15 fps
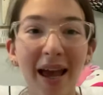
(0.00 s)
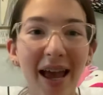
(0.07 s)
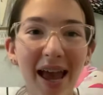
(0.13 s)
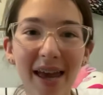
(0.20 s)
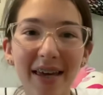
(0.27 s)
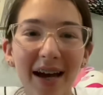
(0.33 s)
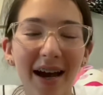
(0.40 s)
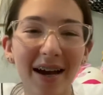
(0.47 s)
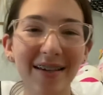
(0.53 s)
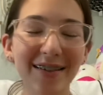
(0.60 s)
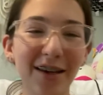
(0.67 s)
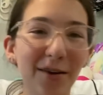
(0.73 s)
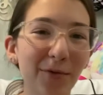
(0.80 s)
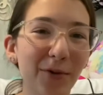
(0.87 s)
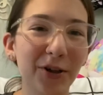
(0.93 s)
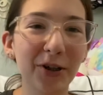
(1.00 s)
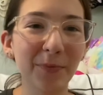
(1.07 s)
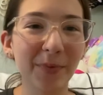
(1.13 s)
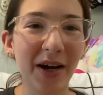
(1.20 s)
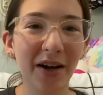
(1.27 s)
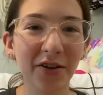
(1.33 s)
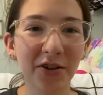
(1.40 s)
Hey guys and welcome
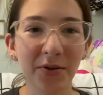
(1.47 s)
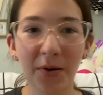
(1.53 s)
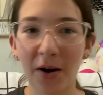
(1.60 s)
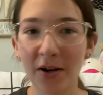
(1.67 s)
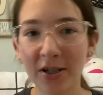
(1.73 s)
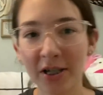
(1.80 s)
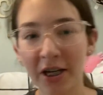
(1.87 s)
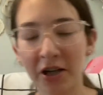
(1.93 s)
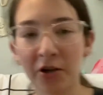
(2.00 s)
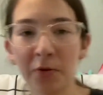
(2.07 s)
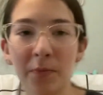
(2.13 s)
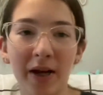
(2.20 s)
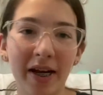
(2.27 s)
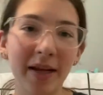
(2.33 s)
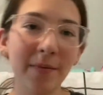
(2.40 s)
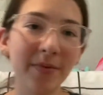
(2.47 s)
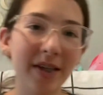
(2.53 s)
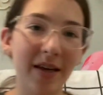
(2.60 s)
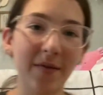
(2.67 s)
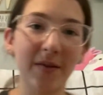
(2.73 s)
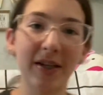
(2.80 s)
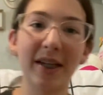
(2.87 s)
back to our channel. My name is
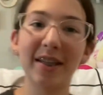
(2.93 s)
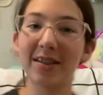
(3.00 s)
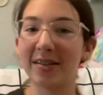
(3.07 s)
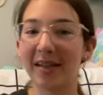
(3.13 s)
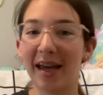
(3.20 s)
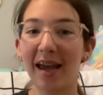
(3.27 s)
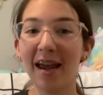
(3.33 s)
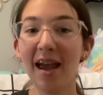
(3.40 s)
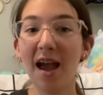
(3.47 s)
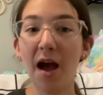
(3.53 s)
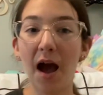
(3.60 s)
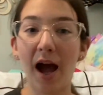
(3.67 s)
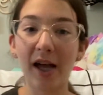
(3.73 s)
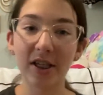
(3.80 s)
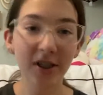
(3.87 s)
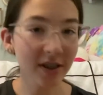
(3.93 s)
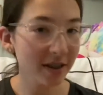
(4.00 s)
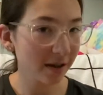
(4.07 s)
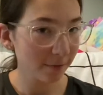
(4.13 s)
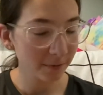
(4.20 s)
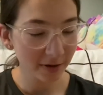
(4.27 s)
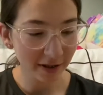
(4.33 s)
Ava and today, as you can
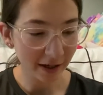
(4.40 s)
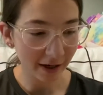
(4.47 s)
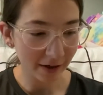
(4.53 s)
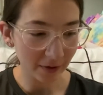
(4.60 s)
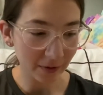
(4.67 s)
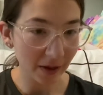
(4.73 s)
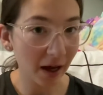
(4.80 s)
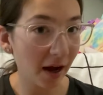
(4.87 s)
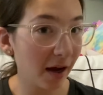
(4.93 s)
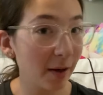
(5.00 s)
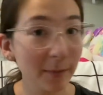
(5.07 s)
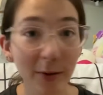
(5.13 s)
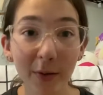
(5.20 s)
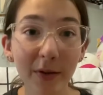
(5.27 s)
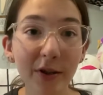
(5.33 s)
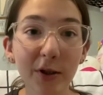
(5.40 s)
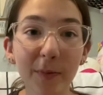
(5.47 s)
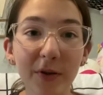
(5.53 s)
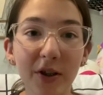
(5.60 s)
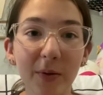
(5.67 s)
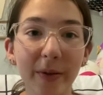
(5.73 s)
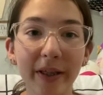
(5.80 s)
tell from the title, I'm going to be
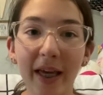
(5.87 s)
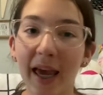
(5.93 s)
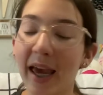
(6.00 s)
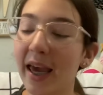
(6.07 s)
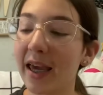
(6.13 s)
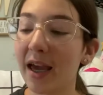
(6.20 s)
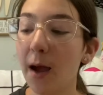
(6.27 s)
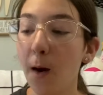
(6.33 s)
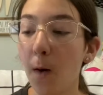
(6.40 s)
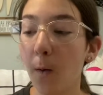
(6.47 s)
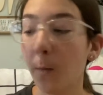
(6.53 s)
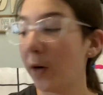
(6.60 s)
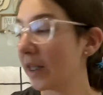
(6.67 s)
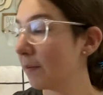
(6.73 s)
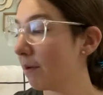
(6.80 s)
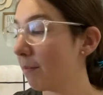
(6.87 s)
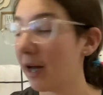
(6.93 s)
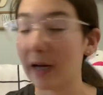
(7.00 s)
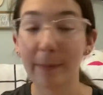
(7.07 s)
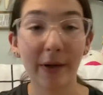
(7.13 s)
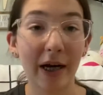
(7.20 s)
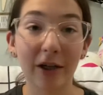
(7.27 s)
doing a What's in My
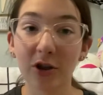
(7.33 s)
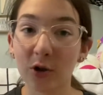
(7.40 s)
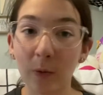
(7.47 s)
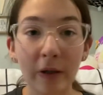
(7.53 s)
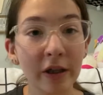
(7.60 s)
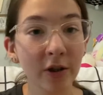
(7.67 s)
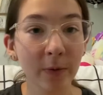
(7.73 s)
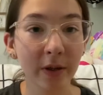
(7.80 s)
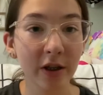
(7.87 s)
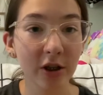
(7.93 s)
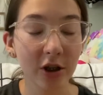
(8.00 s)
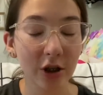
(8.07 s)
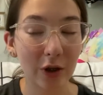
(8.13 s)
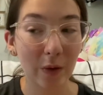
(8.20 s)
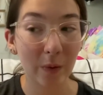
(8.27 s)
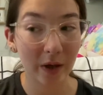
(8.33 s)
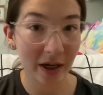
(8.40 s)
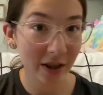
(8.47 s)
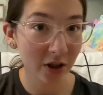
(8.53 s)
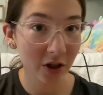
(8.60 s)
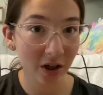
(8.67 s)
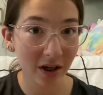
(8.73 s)
Backpack 2022
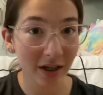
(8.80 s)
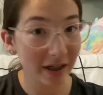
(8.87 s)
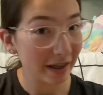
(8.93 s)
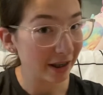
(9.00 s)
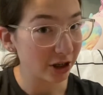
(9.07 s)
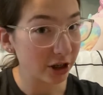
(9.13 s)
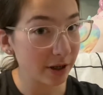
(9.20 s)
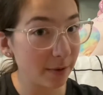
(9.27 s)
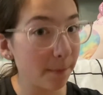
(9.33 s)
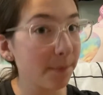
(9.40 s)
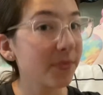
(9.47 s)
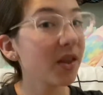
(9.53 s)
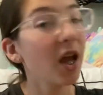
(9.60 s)
9th grade edition.